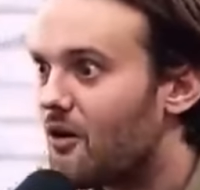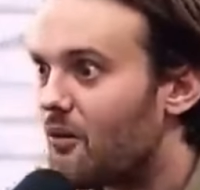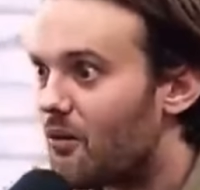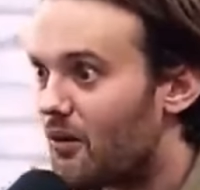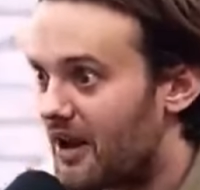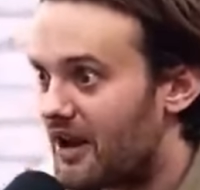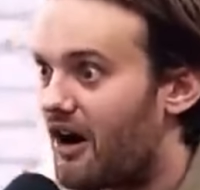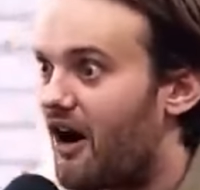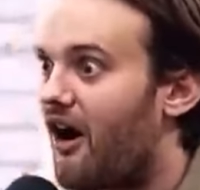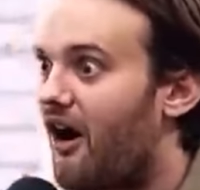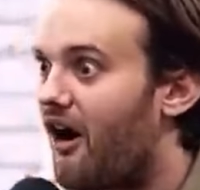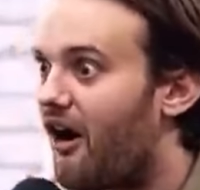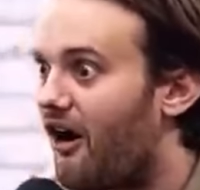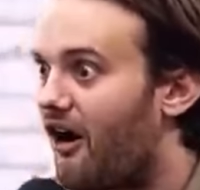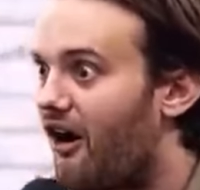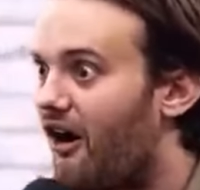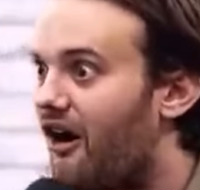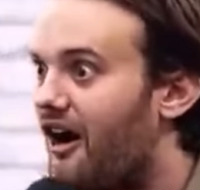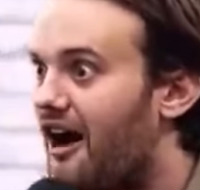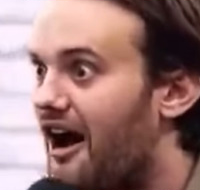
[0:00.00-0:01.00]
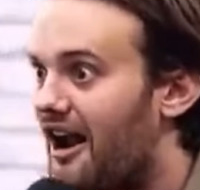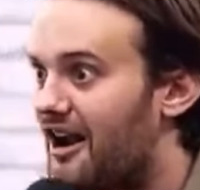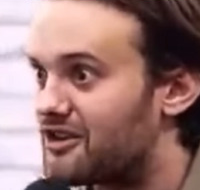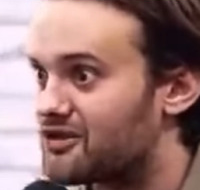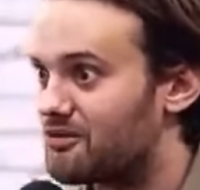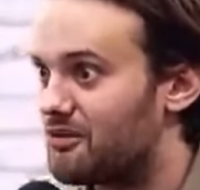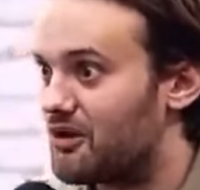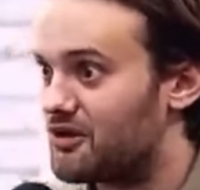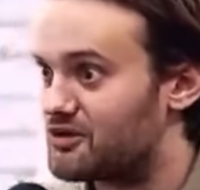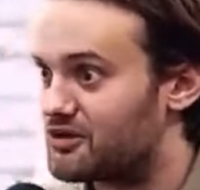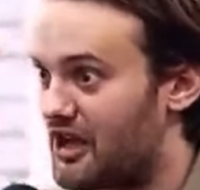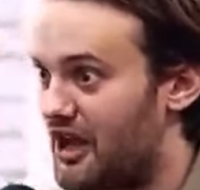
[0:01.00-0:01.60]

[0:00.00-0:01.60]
We are, and it's almost